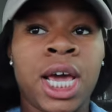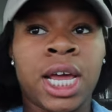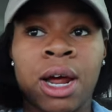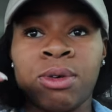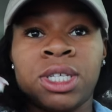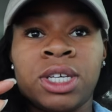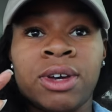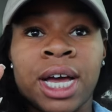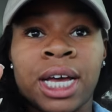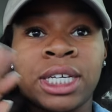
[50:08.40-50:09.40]
and i will see you
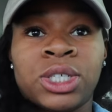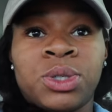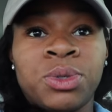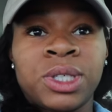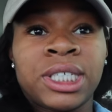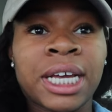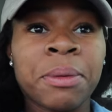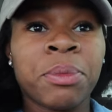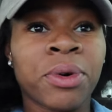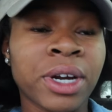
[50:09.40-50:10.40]
guys tuesday
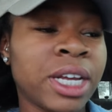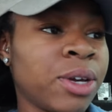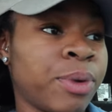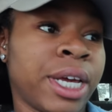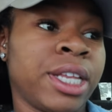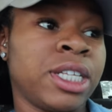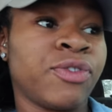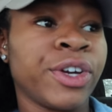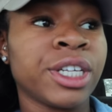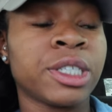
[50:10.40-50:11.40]
morning when i get these
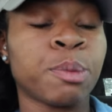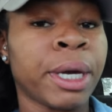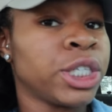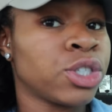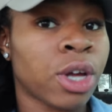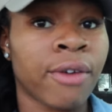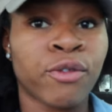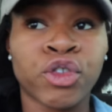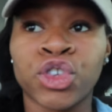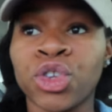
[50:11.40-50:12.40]
freaking spacers
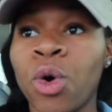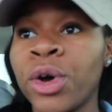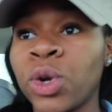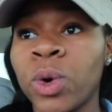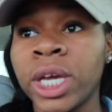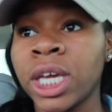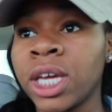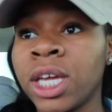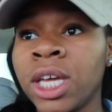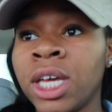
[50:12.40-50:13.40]
off so
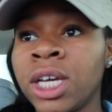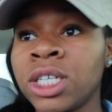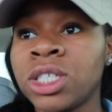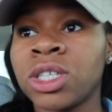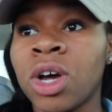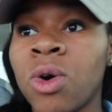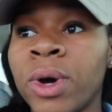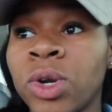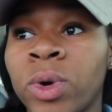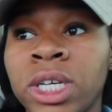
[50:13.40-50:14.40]
annoying so
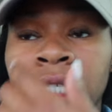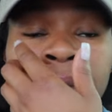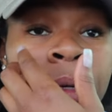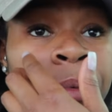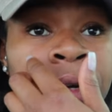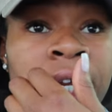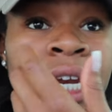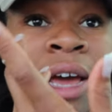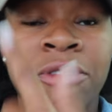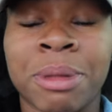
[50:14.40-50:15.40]
annoying some people
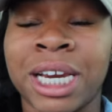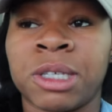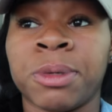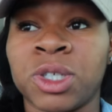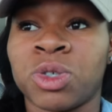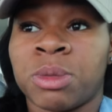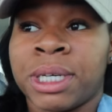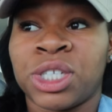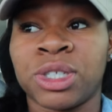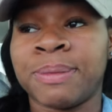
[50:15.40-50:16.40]
didn't have a bad experience with
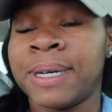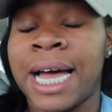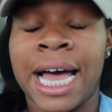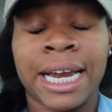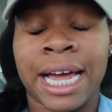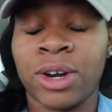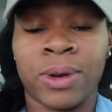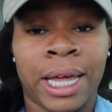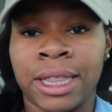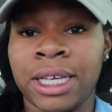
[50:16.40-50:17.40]
spacers but I, I
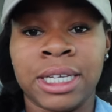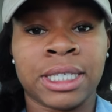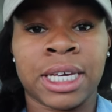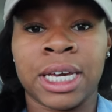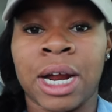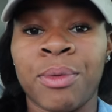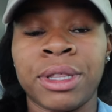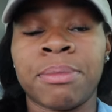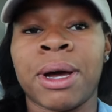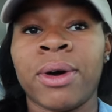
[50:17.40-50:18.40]
don't like these and I
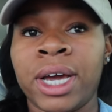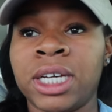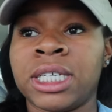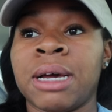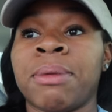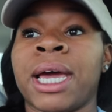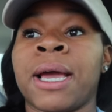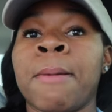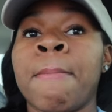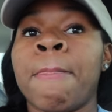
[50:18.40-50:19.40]
want them out ASAP
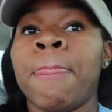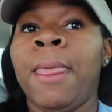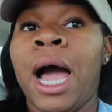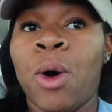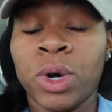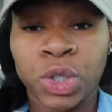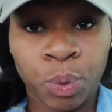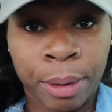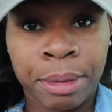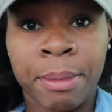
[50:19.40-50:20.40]
like I want to
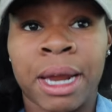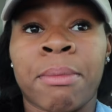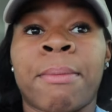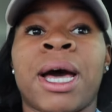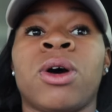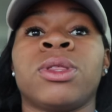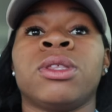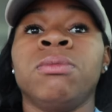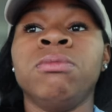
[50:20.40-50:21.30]
rip them out of my mouth